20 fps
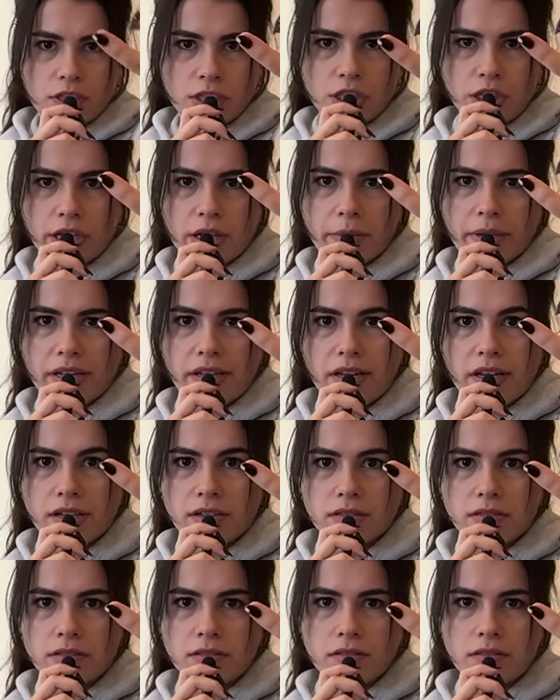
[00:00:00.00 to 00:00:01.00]
look at my
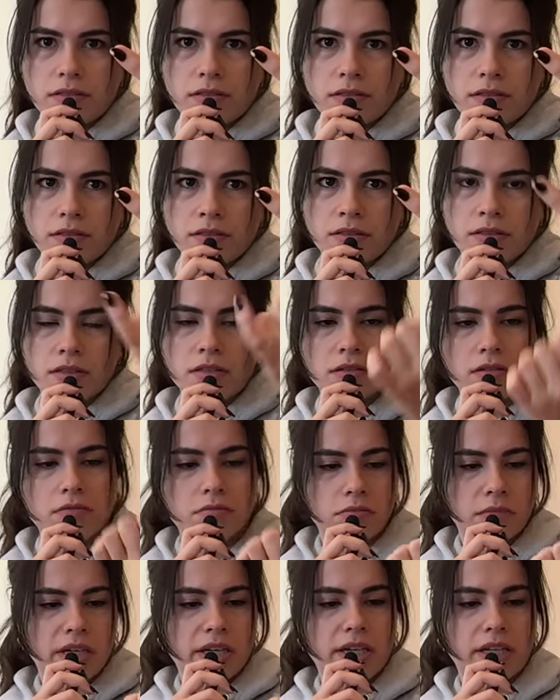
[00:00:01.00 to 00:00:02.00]
nail.
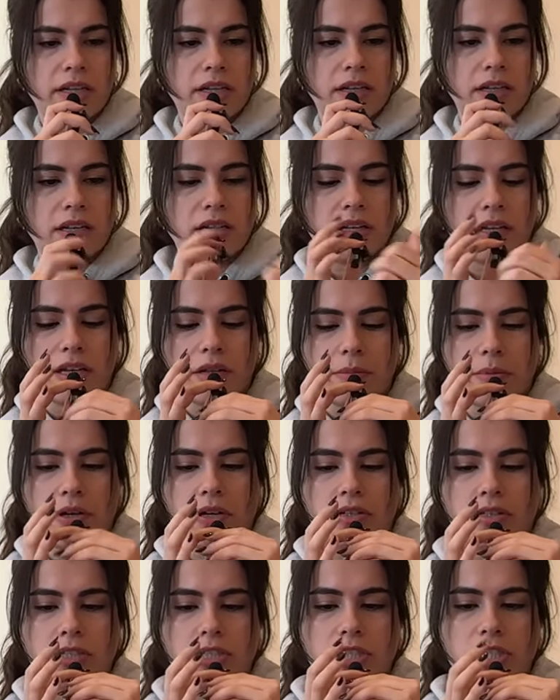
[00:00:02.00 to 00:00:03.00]
My nail
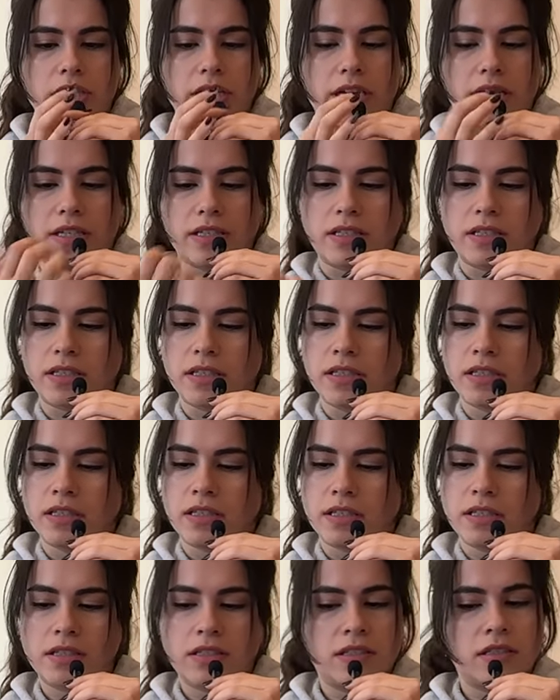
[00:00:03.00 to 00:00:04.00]
polish has
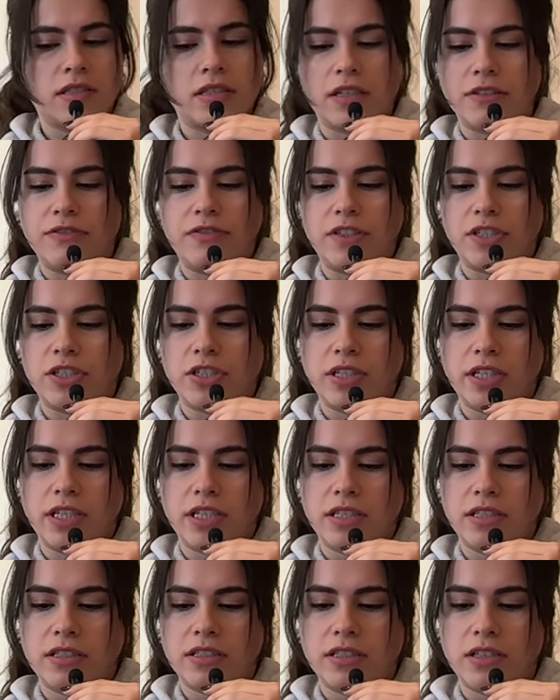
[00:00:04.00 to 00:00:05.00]

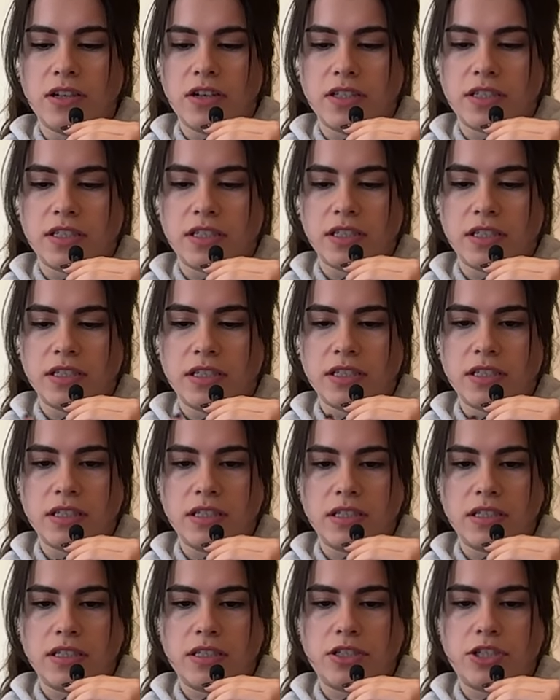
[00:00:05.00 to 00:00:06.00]
officially lost it.
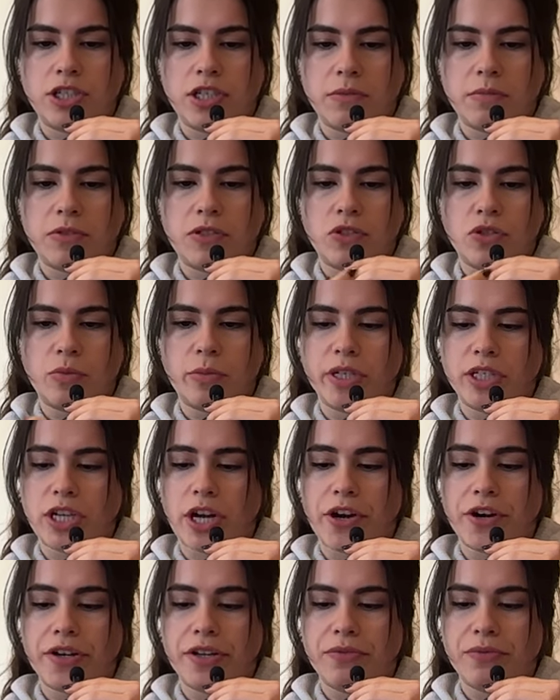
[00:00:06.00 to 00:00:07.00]
It's chipped so much. I
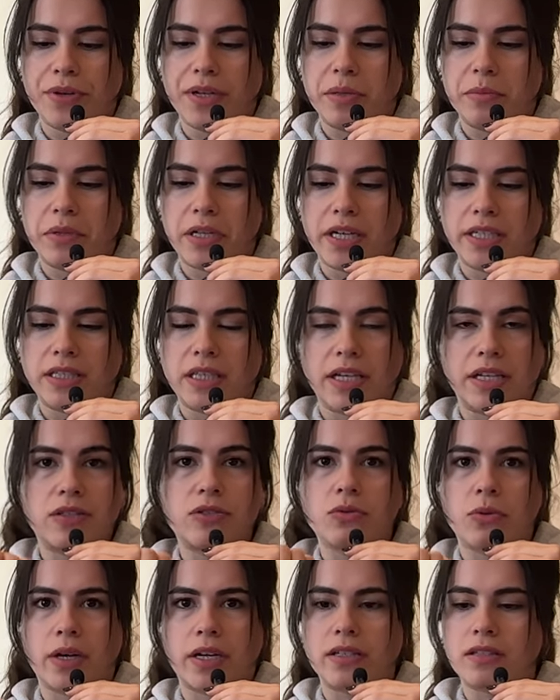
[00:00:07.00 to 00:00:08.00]
already reapplied like
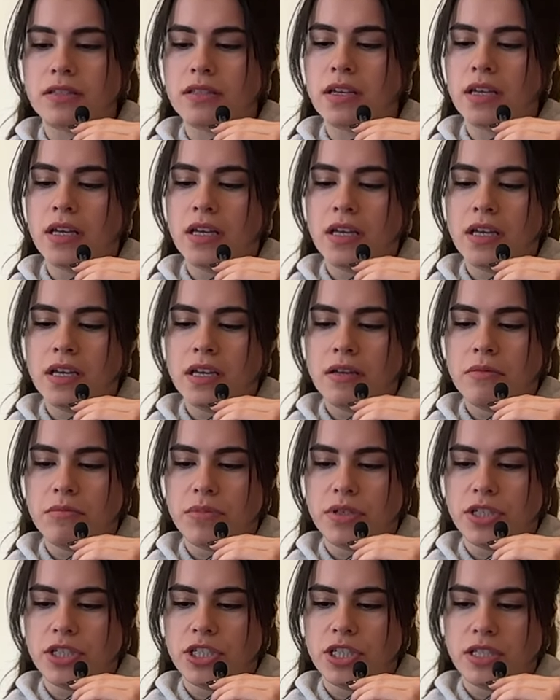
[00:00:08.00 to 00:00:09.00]
twice
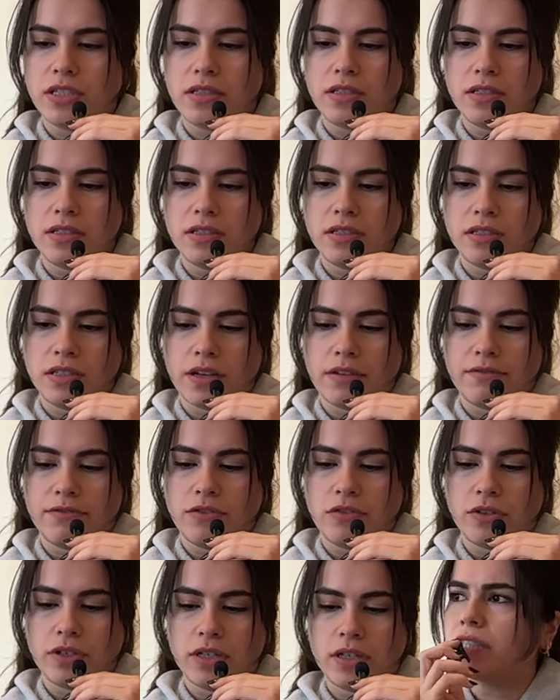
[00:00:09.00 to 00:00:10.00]
but she's done
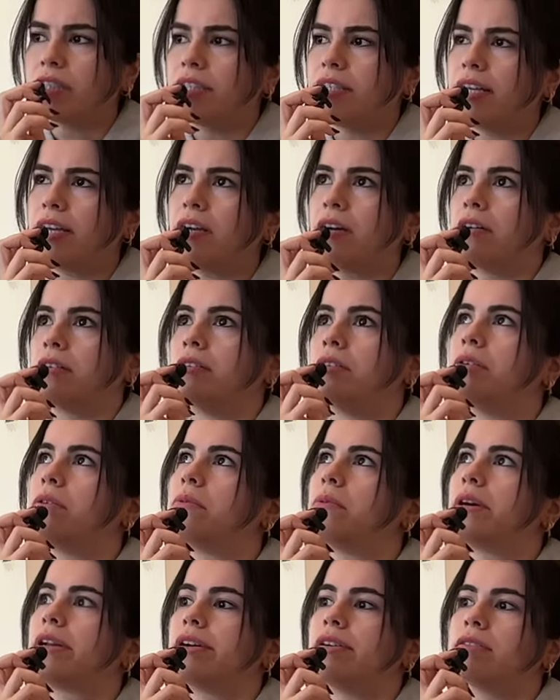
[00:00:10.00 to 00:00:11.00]
for. And yeah,
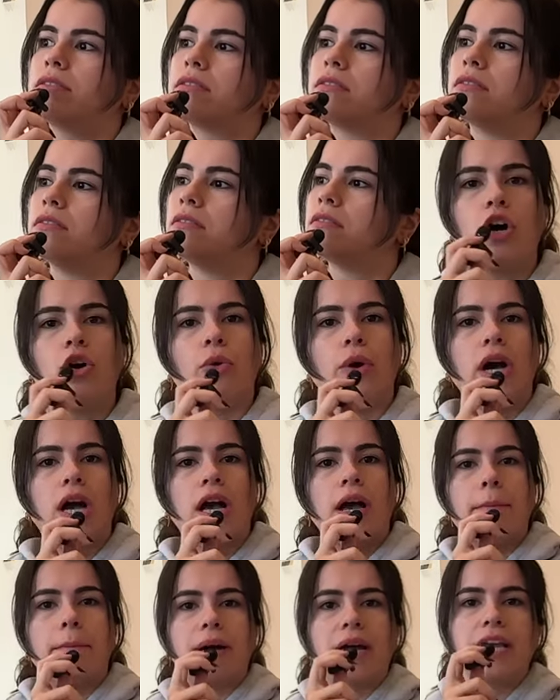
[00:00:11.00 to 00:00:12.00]
what else? Oh,
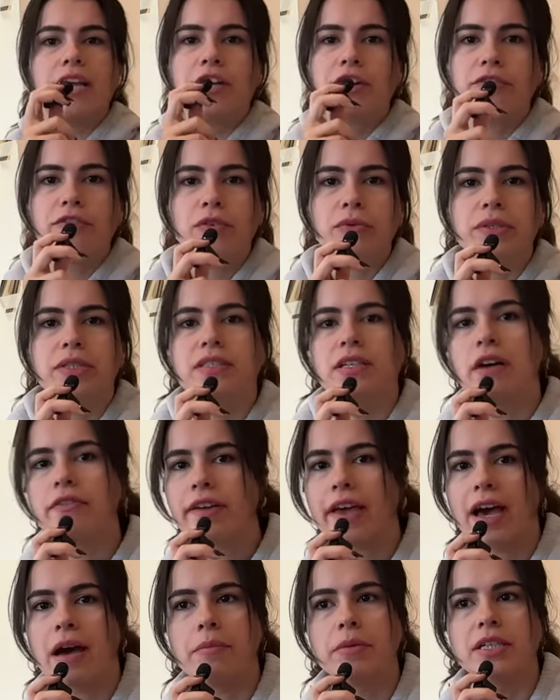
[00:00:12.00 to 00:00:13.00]
my interview with Dove
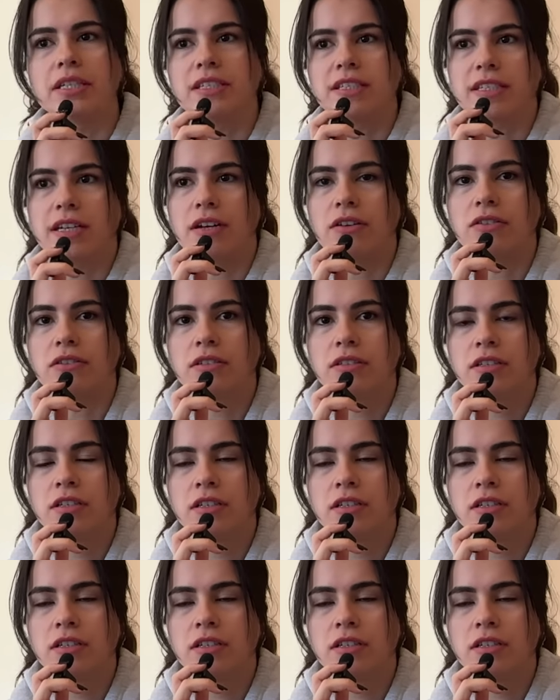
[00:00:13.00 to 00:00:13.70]
Cameron is out.